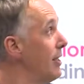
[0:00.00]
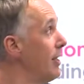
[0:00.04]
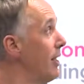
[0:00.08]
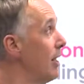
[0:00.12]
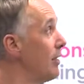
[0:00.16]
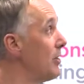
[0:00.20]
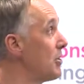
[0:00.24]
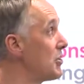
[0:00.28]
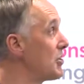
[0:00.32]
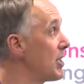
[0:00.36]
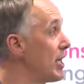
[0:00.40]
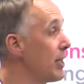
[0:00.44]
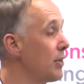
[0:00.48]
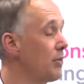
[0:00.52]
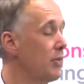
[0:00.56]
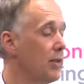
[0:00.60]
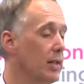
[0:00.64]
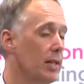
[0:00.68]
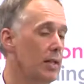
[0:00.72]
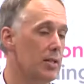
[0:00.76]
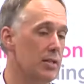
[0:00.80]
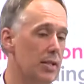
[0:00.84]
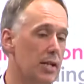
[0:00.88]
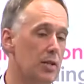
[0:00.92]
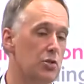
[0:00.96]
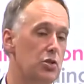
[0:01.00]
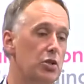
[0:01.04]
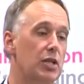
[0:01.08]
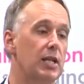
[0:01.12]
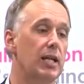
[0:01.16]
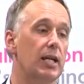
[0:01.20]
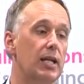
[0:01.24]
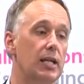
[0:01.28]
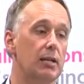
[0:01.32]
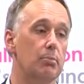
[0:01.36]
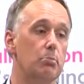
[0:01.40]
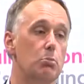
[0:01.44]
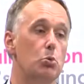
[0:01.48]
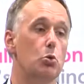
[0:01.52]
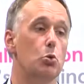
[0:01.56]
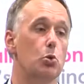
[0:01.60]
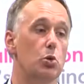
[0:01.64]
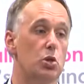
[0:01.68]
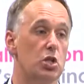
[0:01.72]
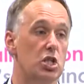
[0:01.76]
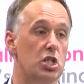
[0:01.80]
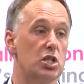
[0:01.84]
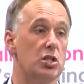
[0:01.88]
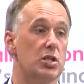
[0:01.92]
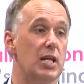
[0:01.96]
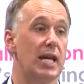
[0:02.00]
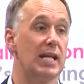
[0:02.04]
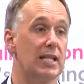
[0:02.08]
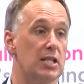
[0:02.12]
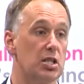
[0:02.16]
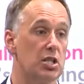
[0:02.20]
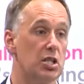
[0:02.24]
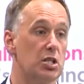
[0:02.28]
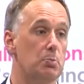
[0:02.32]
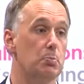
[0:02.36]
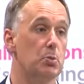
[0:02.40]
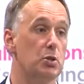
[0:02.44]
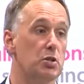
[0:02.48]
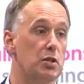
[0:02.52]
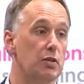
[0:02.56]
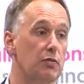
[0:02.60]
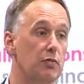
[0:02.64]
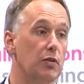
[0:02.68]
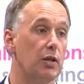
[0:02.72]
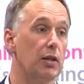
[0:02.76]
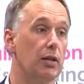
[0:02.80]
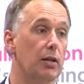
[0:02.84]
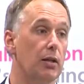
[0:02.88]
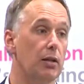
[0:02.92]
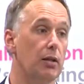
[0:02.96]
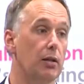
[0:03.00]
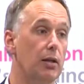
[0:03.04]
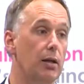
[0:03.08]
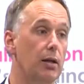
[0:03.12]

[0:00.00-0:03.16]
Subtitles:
And the second thing is actually getting more sector specific.